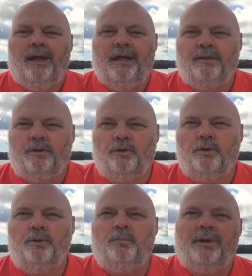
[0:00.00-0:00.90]
and the
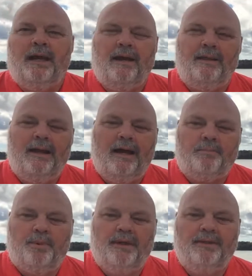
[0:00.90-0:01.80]
group and how they
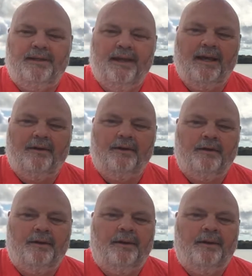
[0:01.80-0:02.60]
operate together,